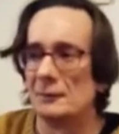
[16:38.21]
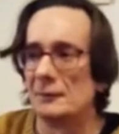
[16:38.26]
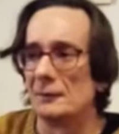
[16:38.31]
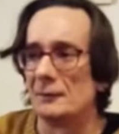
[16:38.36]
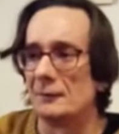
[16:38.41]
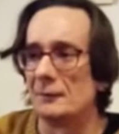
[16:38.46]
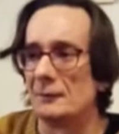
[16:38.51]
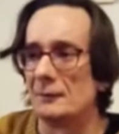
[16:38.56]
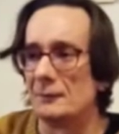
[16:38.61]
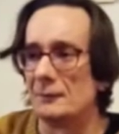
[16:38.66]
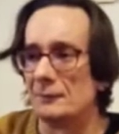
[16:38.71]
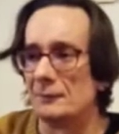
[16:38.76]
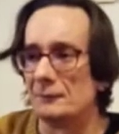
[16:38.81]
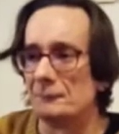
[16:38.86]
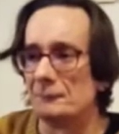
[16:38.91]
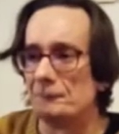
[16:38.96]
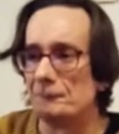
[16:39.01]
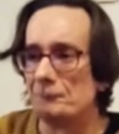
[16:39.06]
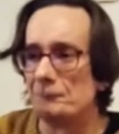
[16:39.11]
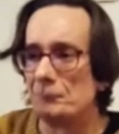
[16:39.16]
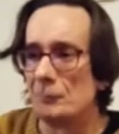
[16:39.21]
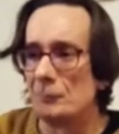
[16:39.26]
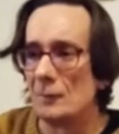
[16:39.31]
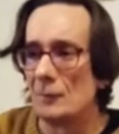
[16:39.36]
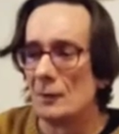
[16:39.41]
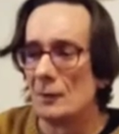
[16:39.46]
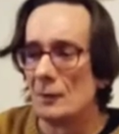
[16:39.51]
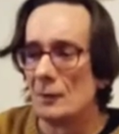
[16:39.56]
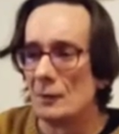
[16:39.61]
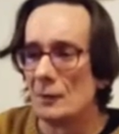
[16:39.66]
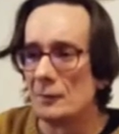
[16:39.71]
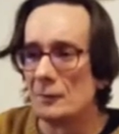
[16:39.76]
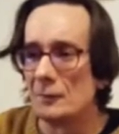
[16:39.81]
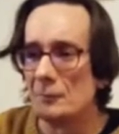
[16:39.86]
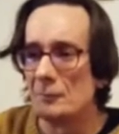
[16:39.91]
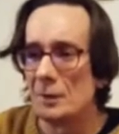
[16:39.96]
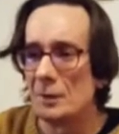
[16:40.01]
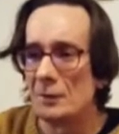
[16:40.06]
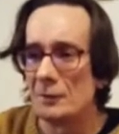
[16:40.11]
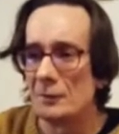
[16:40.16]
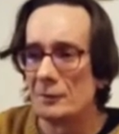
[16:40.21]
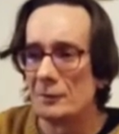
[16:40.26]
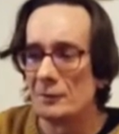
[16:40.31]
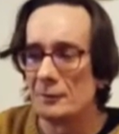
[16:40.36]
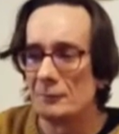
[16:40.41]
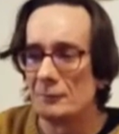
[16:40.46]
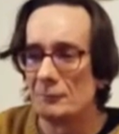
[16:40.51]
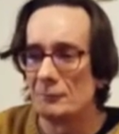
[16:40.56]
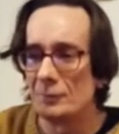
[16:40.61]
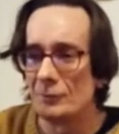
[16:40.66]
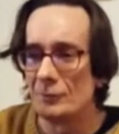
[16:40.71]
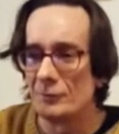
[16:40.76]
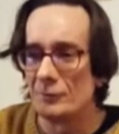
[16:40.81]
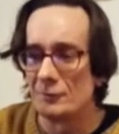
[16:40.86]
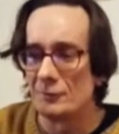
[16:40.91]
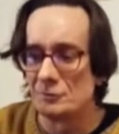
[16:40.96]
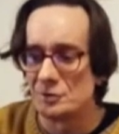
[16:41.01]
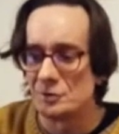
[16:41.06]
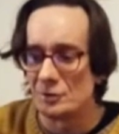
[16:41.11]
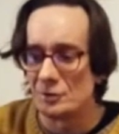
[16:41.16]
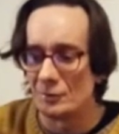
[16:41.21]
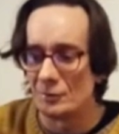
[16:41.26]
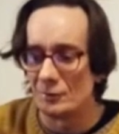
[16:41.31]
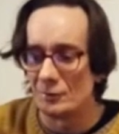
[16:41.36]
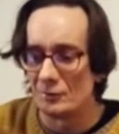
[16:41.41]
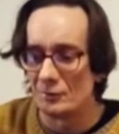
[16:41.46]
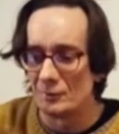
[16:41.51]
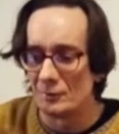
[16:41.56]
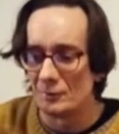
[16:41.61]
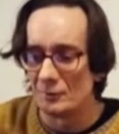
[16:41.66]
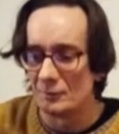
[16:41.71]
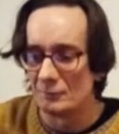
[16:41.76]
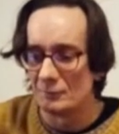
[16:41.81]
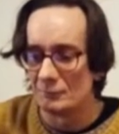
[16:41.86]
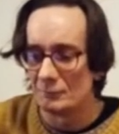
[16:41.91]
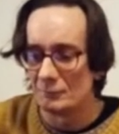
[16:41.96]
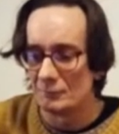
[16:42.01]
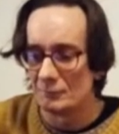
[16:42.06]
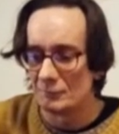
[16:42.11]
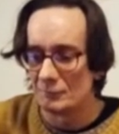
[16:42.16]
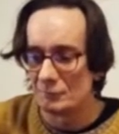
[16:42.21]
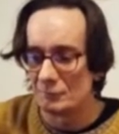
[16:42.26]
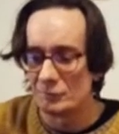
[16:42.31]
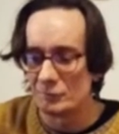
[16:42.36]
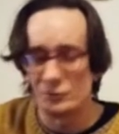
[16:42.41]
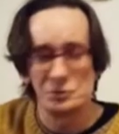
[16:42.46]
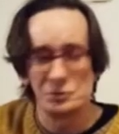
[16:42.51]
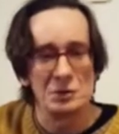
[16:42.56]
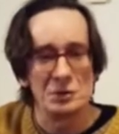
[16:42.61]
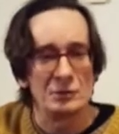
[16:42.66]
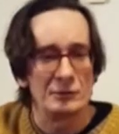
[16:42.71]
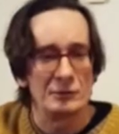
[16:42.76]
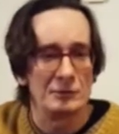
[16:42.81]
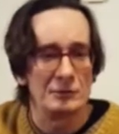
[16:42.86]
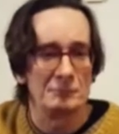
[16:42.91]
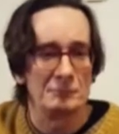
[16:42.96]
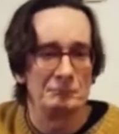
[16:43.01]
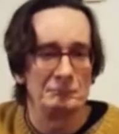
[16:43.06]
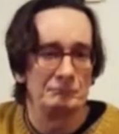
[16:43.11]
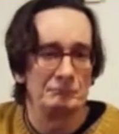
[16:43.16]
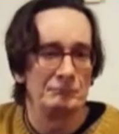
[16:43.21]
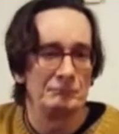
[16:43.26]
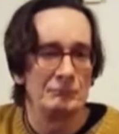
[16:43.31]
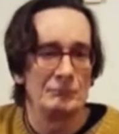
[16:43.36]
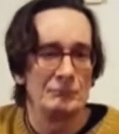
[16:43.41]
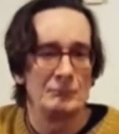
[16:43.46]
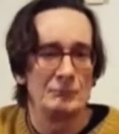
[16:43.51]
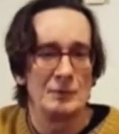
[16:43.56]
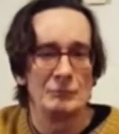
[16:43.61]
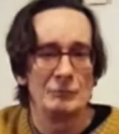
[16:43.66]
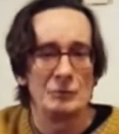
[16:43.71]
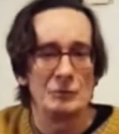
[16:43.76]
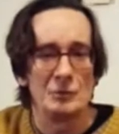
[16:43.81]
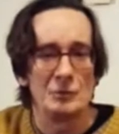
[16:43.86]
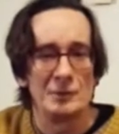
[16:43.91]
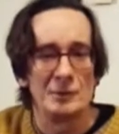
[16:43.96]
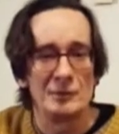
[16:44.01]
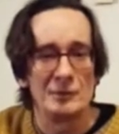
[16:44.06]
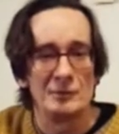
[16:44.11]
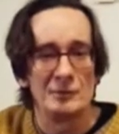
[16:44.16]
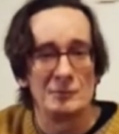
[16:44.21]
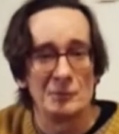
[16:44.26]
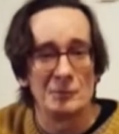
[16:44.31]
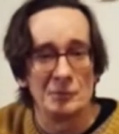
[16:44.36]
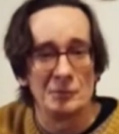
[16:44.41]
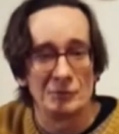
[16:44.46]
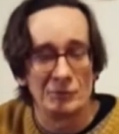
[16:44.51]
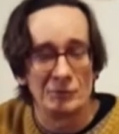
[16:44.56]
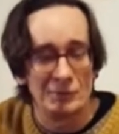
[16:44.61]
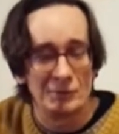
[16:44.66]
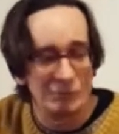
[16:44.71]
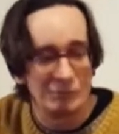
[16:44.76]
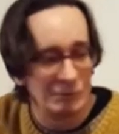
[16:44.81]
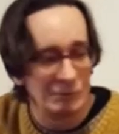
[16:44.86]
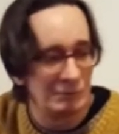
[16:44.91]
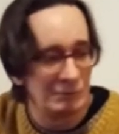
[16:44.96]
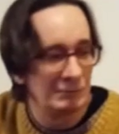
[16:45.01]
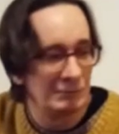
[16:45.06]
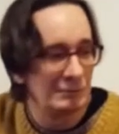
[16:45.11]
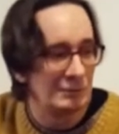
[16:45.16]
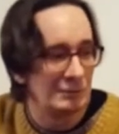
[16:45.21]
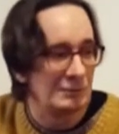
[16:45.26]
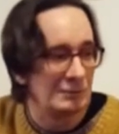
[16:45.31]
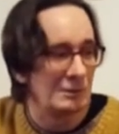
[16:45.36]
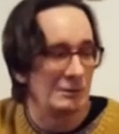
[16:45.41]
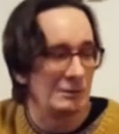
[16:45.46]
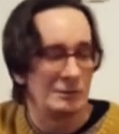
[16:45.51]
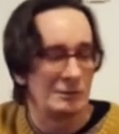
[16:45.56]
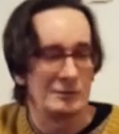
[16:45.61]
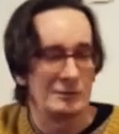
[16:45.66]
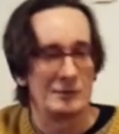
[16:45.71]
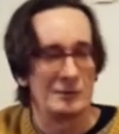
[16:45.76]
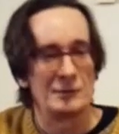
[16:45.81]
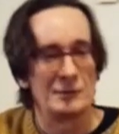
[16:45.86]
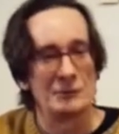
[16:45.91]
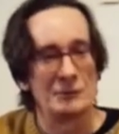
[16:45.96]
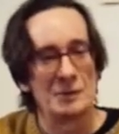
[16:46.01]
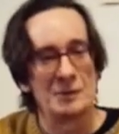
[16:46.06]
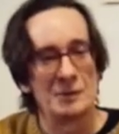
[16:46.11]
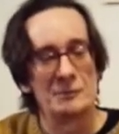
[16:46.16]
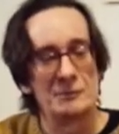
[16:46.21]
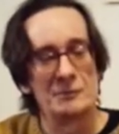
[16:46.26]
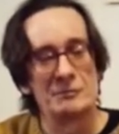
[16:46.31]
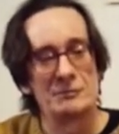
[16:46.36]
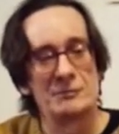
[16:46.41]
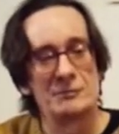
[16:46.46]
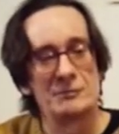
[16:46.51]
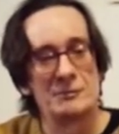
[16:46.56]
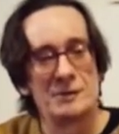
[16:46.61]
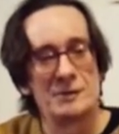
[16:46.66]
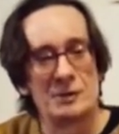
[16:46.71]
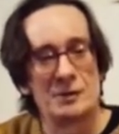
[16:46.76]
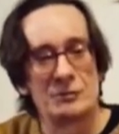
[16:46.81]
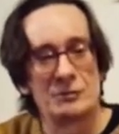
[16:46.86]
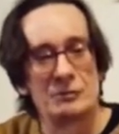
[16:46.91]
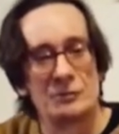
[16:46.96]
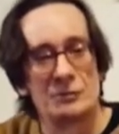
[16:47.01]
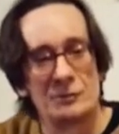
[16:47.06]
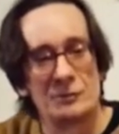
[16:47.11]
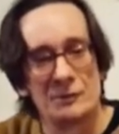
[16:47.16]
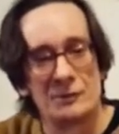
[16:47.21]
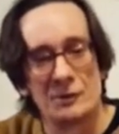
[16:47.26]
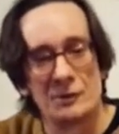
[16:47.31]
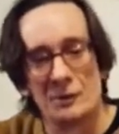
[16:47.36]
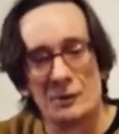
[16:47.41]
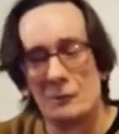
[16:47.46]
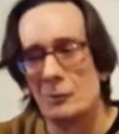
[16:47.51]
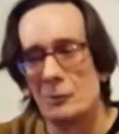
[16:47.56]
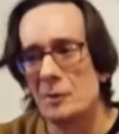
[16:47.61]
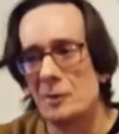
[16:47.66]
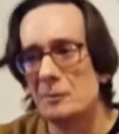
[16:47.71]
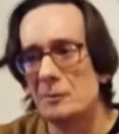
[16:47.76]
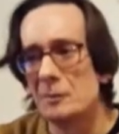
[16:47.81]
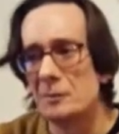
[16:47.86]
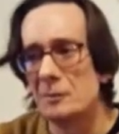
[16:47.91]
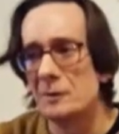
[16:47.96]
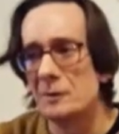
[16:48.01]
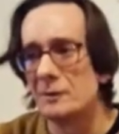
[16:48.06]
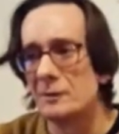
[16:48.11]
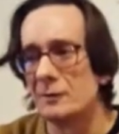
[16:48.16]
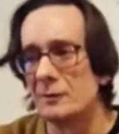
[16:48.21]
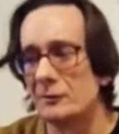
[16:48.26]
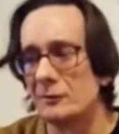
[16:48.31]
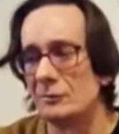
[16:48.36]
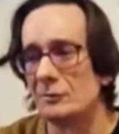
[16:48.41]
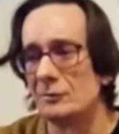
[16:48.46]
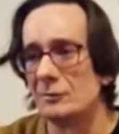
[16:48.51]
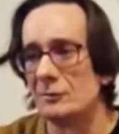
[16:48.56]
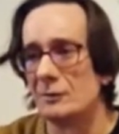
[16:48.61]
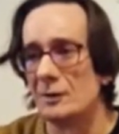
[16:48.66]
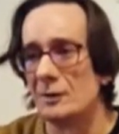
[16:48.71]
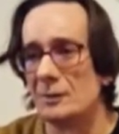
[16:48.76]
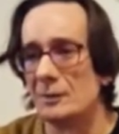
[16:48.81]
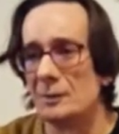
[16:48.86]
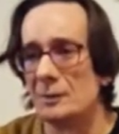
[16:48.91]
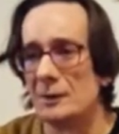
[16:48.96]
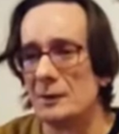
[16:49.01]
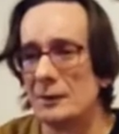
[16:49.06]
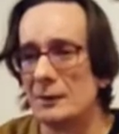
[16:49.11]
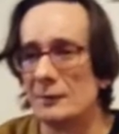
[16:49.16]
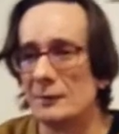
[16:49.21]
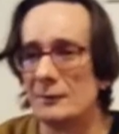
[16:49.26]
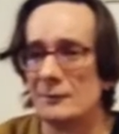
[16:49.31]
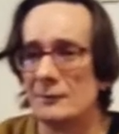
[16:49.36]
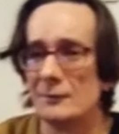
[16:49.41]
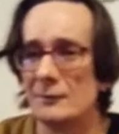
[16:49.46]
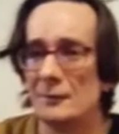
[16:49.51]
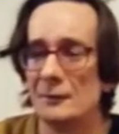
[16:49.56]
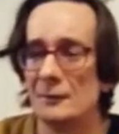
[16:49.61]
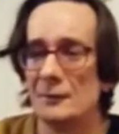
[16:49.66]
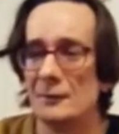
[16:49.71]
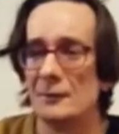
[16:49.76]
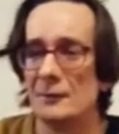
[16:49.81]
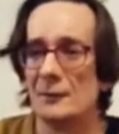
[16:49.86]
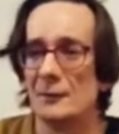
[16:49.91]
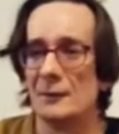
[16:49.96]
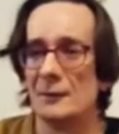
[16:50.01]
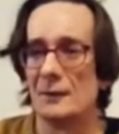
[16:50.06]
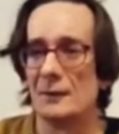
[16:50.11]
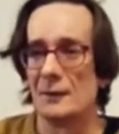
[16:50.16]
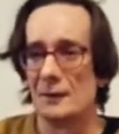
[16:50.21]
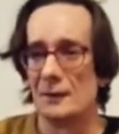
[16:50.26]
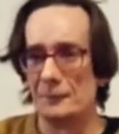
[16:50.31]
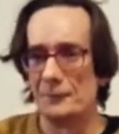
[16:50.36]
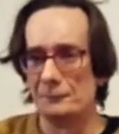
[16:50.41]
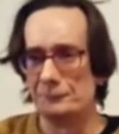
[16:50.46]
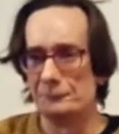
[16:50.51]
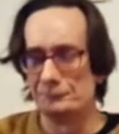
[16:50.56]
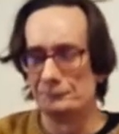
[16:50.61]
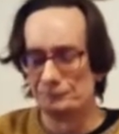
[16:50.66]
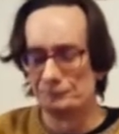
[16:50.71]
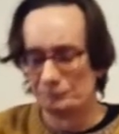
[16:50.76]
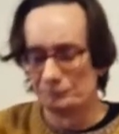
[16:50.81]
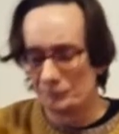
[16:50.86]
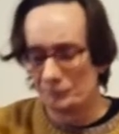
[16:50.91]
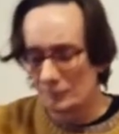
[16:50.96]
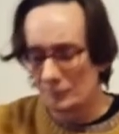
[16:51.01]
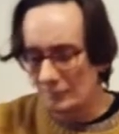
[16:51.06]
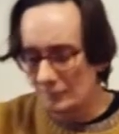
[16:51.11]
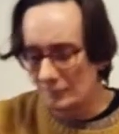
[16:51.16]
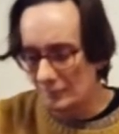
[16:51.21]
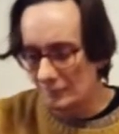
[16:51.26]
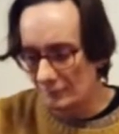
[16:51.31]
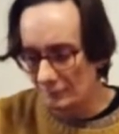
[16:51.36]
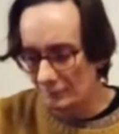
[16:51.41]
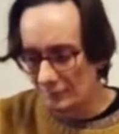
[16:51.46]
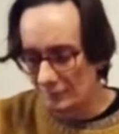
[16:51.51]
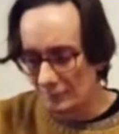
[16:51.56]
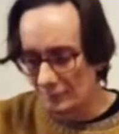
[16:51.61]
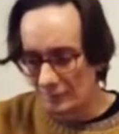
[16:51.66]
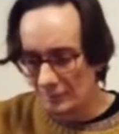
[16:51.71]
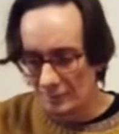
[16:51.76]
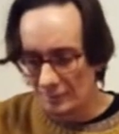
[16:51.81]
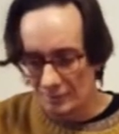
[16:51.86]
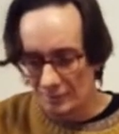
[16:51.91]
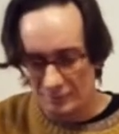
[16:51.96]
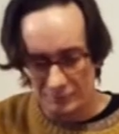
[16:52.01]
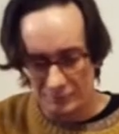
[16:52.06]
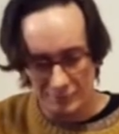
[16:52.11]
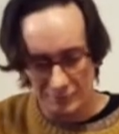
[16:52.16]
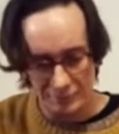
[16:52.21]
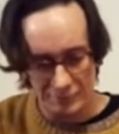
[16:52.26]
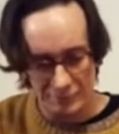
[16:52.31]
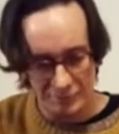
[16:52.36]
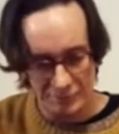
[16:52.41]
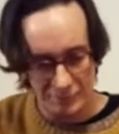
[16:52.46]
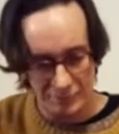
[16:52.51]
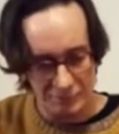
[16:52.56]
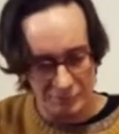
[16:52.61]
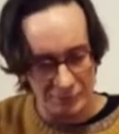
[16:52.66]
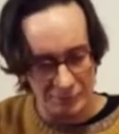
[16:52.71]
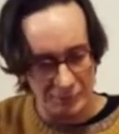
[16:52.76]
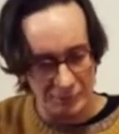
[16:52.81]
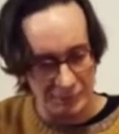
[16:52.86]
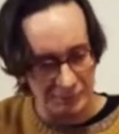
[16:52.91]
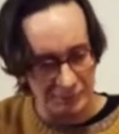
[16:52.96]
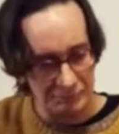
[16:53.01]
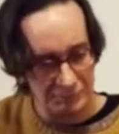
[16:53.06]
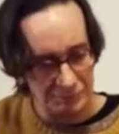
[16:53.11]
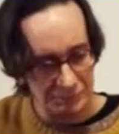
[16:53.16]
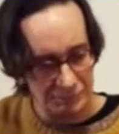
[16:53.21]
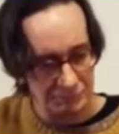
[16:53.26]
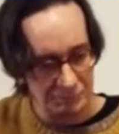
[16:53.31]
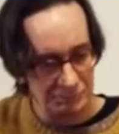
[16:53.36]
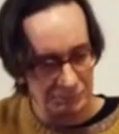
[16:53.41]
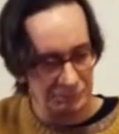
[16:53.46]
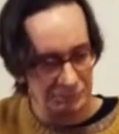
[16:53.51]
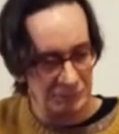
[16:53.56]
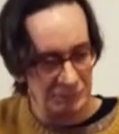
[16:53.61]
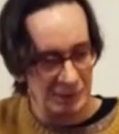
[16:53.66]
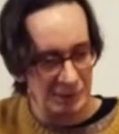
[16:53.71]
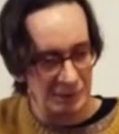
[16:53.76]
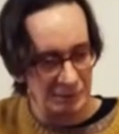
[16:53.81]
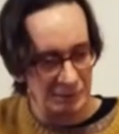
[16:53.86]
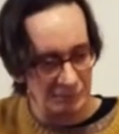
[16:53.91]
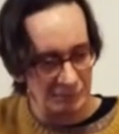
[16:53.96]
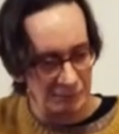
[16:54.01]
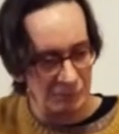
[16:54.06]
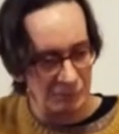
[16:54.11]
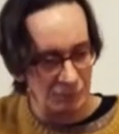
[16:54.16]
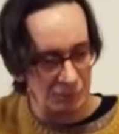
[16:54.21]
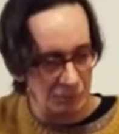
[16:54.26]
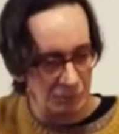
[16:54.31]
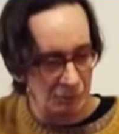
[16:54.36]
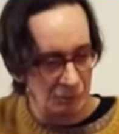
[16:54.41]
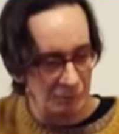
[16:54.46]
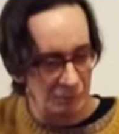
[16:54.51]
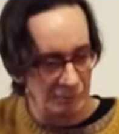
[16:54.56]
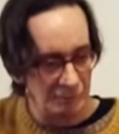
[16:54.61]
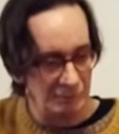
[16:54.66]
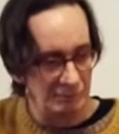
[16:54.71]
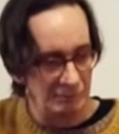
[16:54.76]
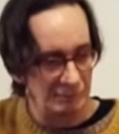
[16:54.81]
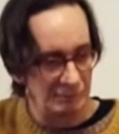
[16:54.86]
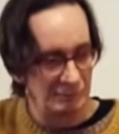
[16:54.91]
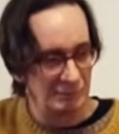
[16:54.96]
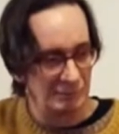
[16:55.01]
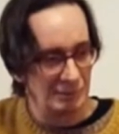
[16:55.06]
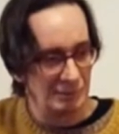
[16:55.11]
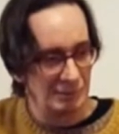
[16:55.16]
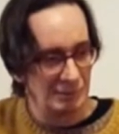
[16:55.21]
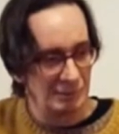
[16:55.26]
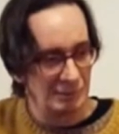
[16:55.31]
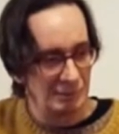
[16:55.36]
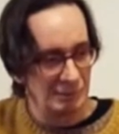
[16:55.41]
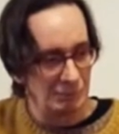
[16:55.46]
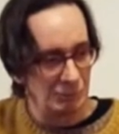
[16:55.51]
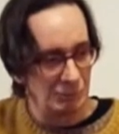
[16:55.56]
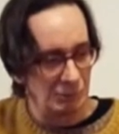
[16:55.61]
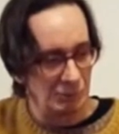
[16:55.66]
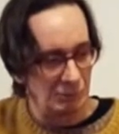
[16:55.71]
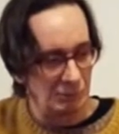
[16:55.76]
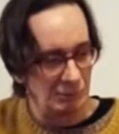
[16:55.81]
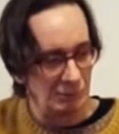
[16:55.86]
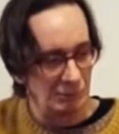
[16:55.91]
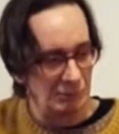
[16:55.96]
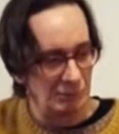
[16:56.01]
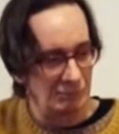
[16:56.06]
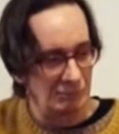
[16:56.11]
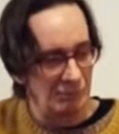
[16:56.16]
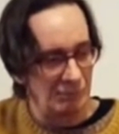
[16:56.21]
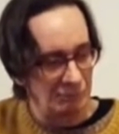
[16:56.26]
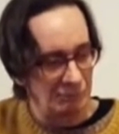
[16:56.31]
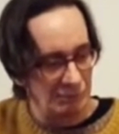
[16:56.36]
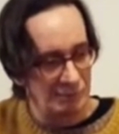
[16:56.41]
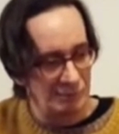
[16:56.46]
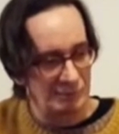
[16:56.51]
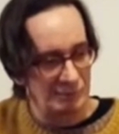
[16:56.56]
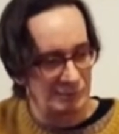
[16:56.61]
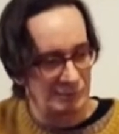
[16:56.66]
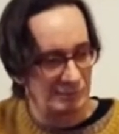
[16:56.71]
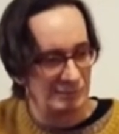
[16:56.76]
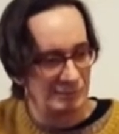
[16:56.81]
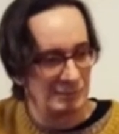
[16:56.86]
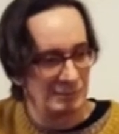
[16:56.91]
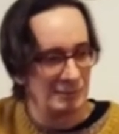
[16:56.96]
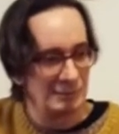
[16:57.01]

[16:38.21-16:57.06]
And on the blog post I've just shared some info about some of my favourite guitarists in the realms of textural guitar. And what I mean by textural guitar playing is that instead of like playing solos and more kind of obvious